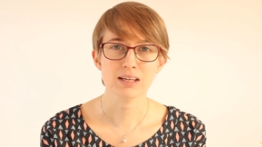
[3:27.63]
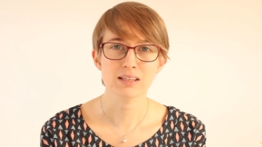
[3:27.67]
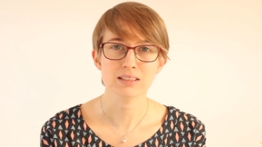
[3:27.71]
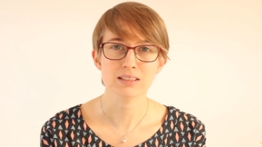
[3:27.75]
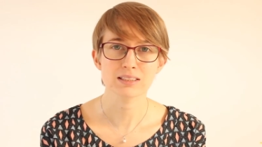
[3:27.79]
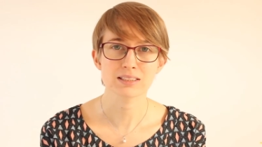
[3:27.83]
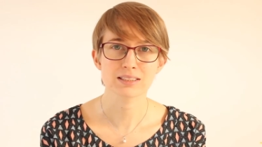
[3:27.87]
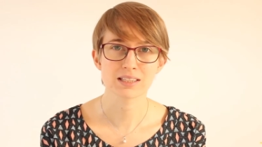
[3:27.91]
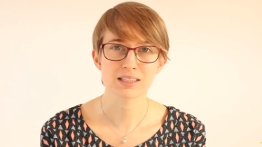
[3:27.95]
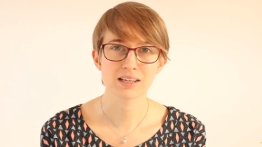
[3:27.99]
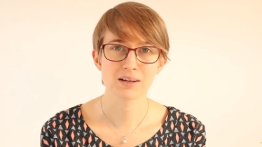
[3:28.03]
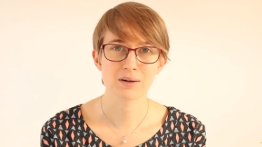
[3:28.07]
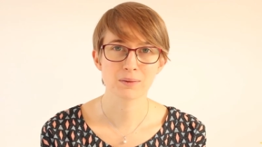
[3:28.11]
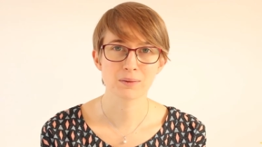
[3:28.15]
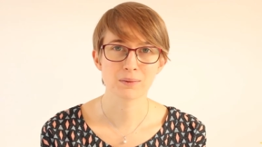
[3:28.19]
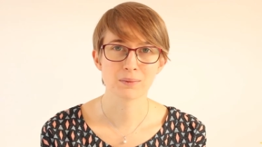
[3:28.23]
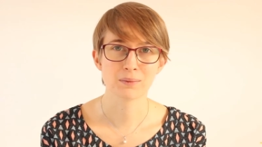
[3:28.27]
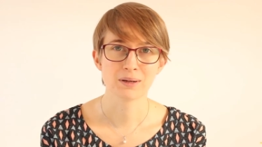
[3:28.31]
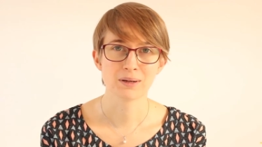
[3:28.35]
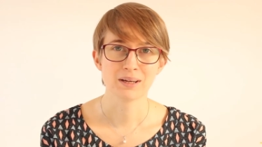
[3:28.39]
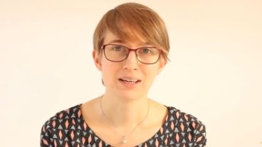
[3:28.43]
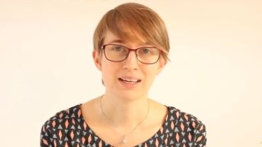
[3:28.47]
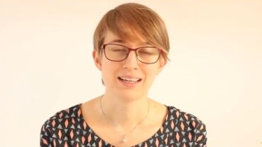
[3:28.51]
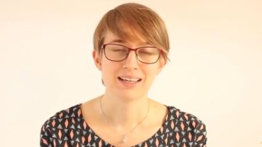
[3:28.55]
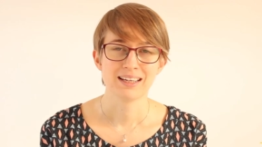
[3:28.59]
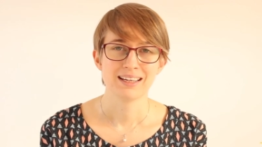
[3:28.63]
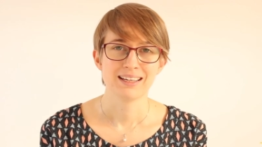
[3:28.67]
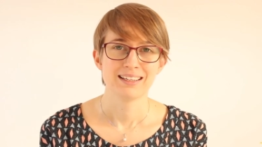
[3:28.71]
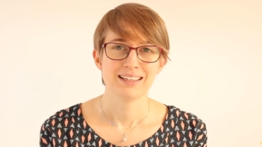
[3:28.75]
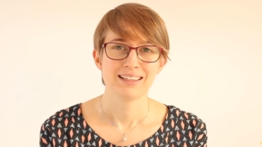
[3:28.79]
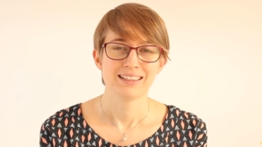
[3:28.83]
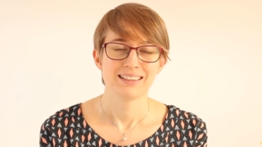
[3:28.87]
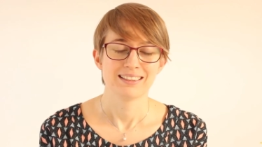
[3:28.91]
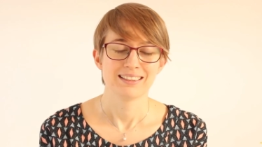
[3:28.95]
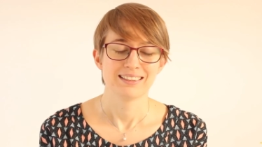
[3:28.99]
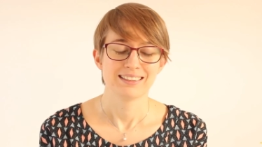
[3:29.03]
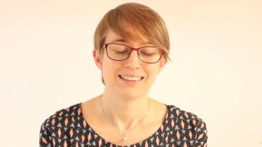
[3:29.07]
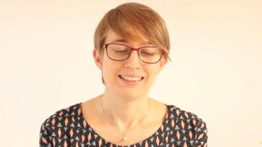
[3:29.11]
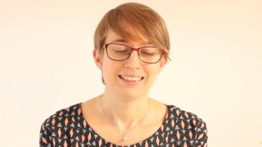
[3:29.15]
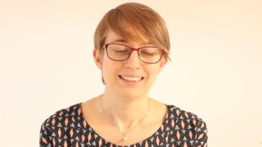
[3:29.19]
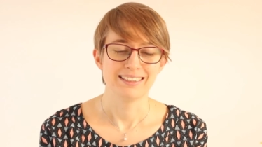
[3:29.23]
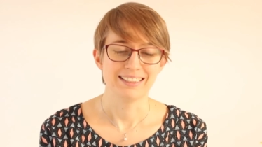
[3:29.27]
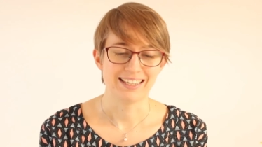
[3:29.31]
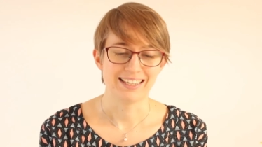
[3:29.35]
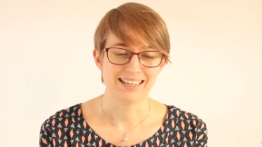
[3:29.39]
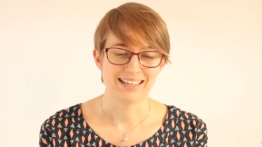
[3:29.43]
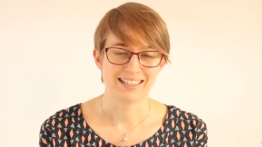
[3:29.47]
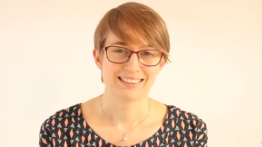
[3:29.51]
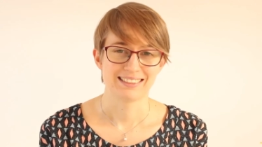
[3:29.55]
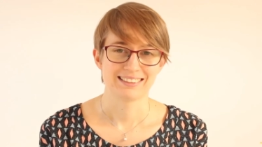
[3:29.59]
So
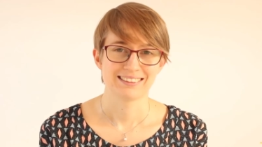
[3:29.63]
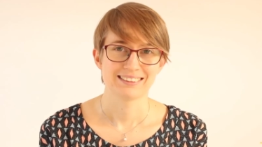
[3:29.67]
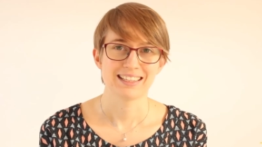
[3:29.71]
yeah,